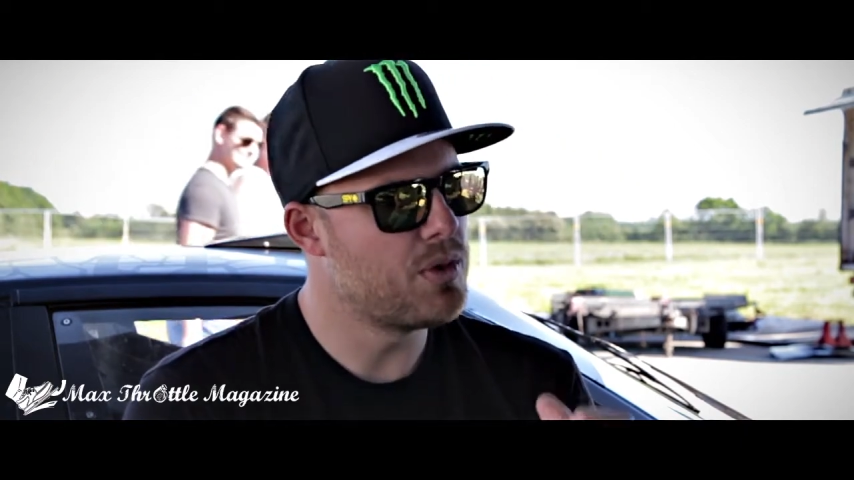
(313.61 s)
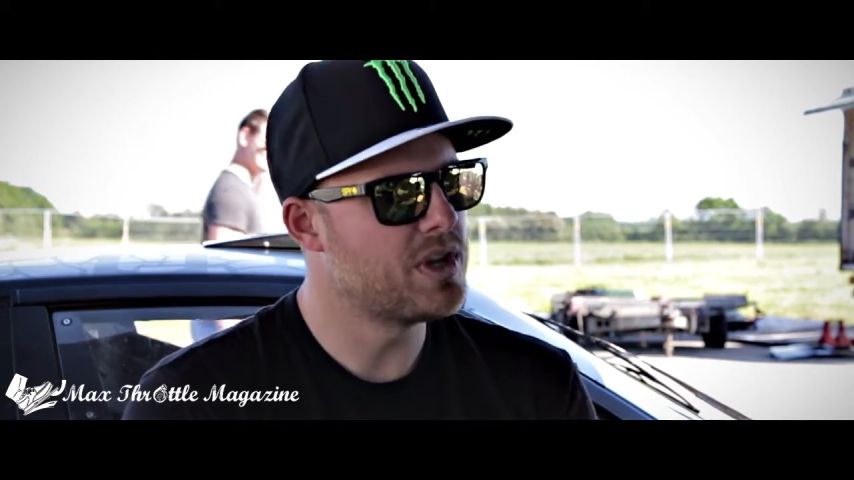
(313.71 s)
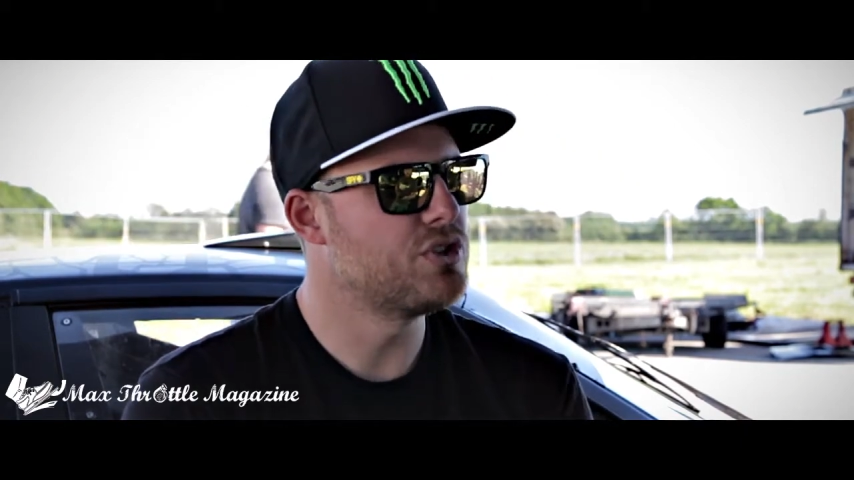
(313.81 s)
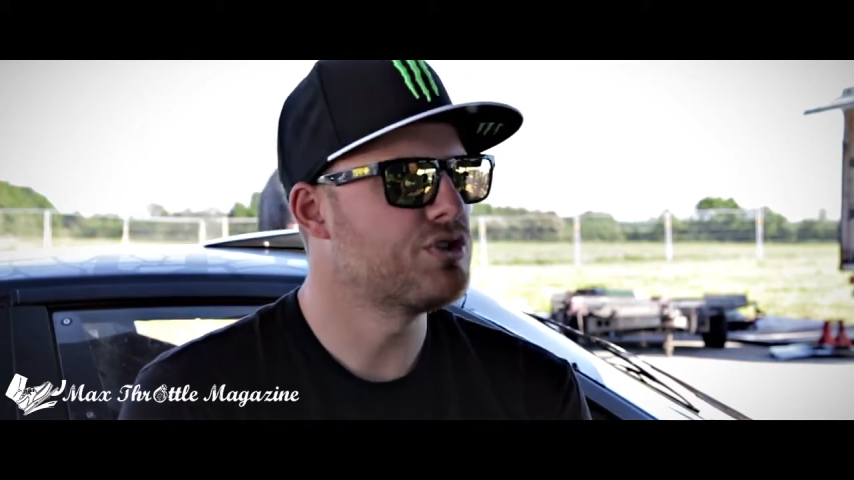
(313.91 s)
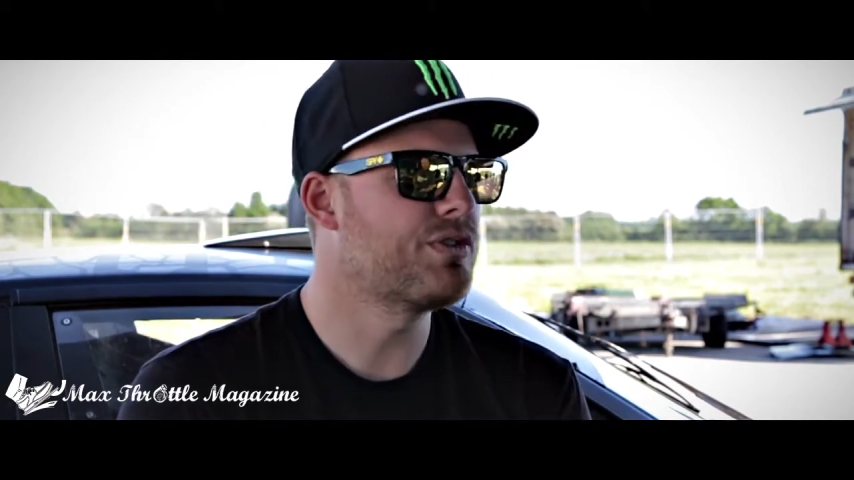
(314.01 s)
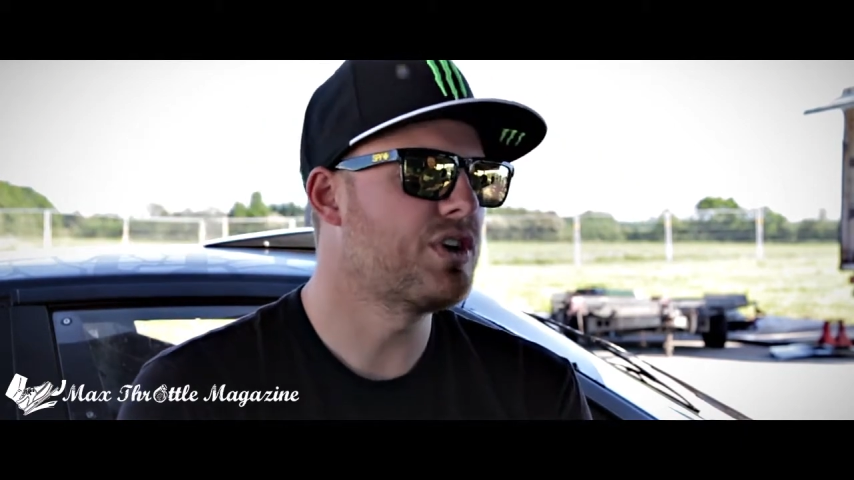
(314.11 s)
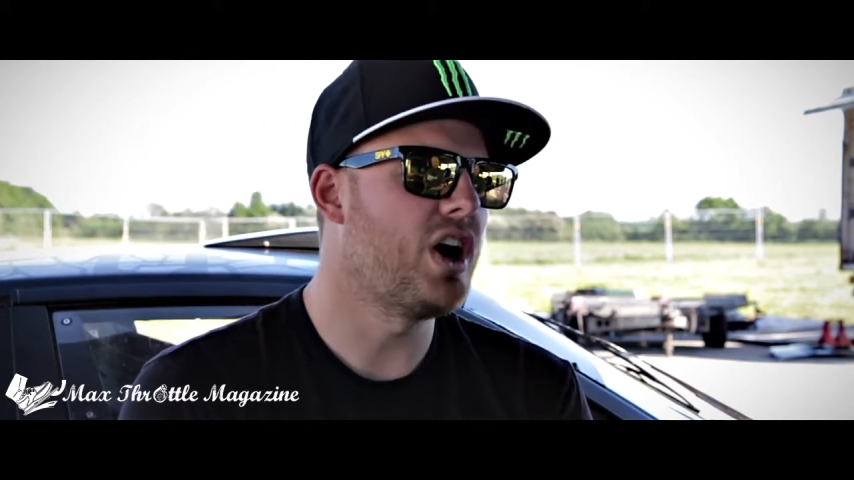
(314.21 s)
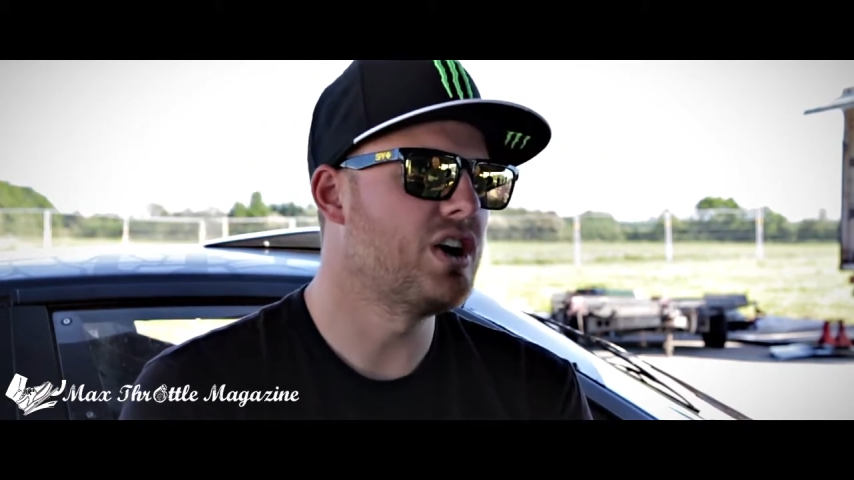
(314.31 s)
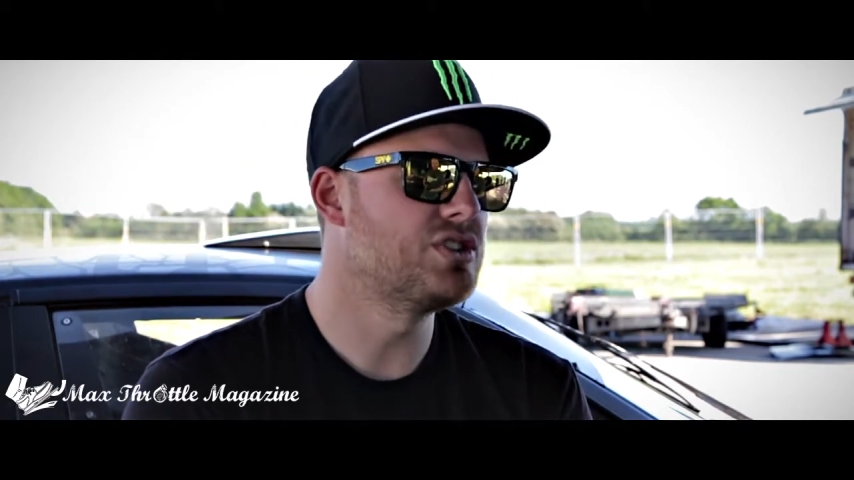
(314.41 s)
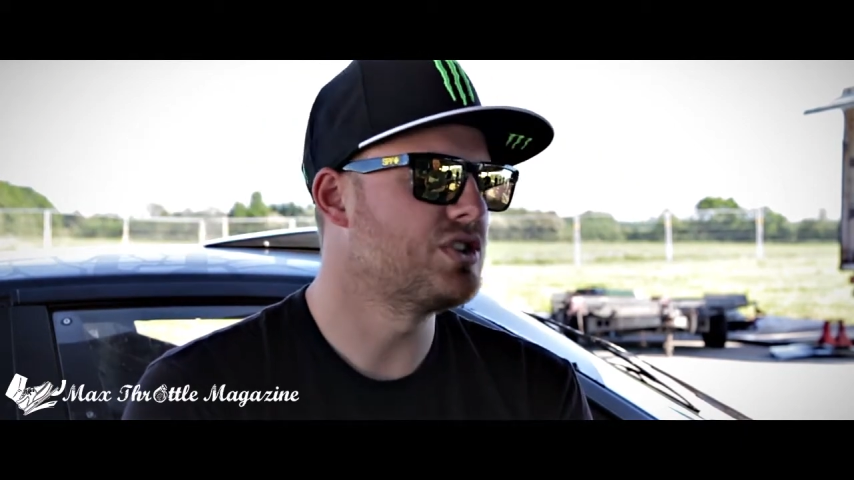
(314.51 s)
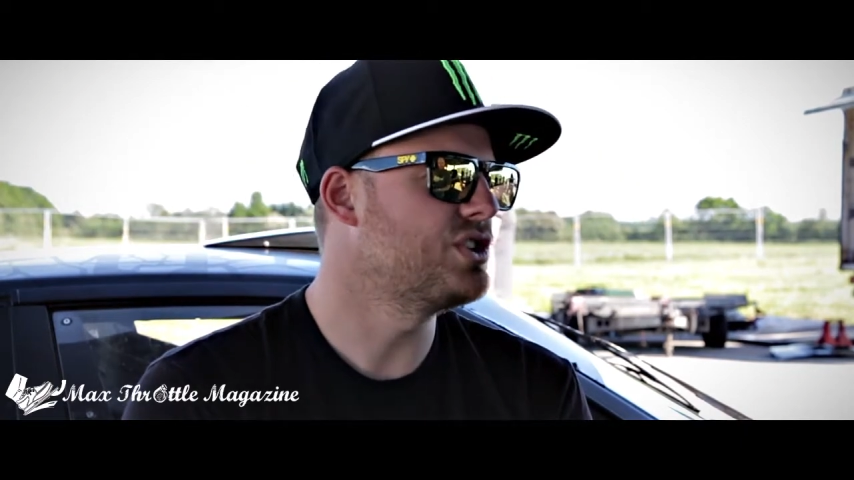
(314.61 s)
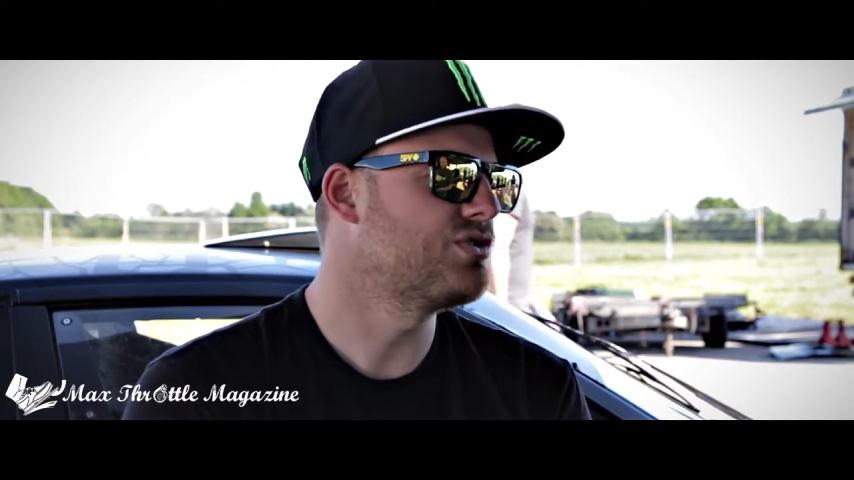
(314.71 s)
one of the drift cars on its